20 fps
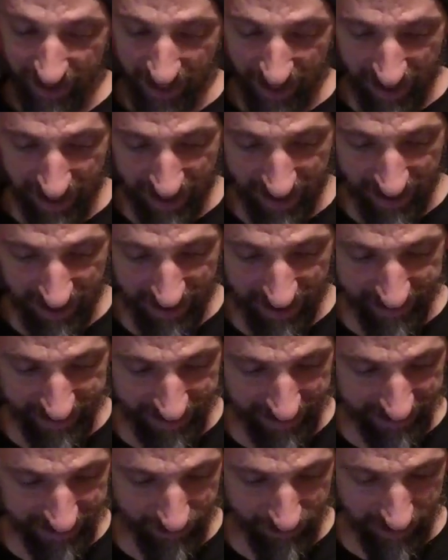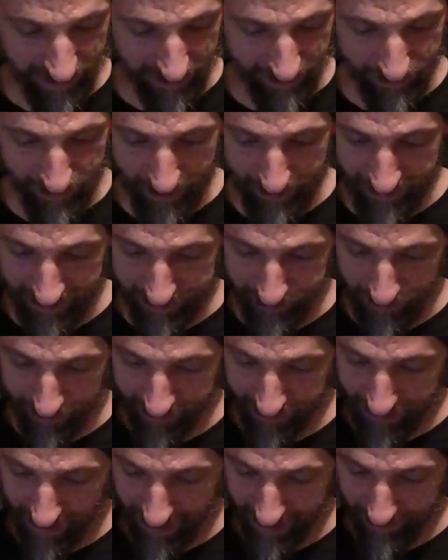Yes. Well, I'm probably not supposed
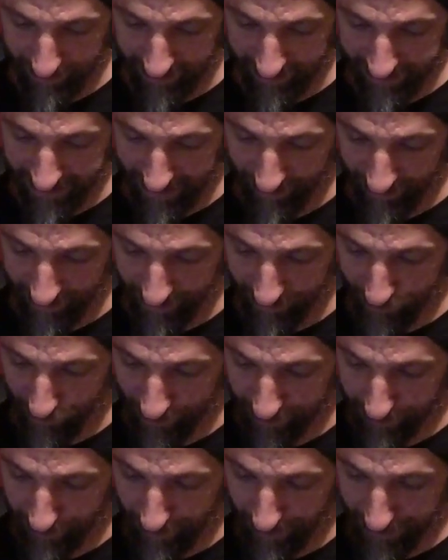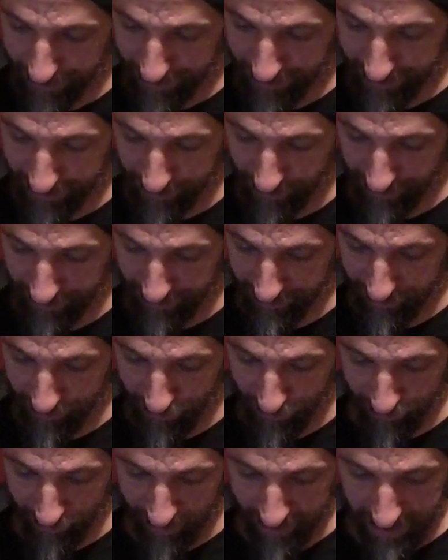to talk about that without Joy's permission, so I'm going to
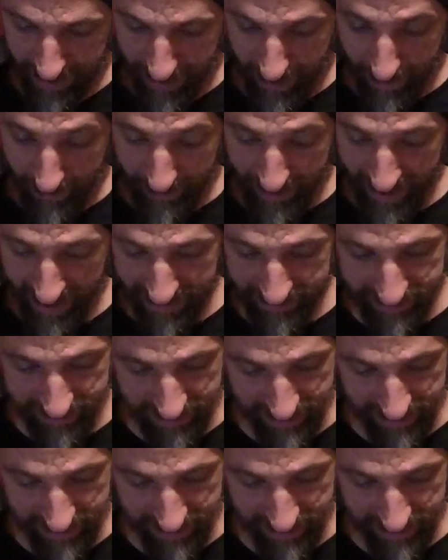move past